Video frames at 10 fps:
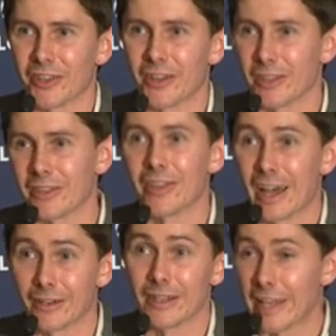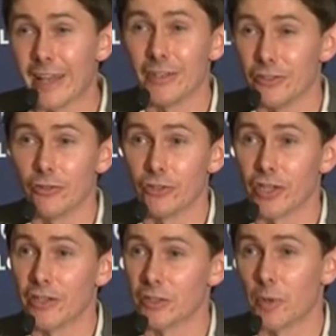I think that, again, is due to
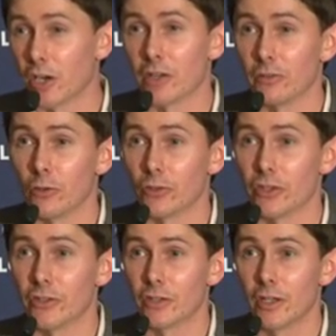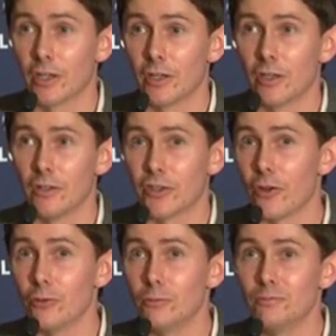changing market forces. So,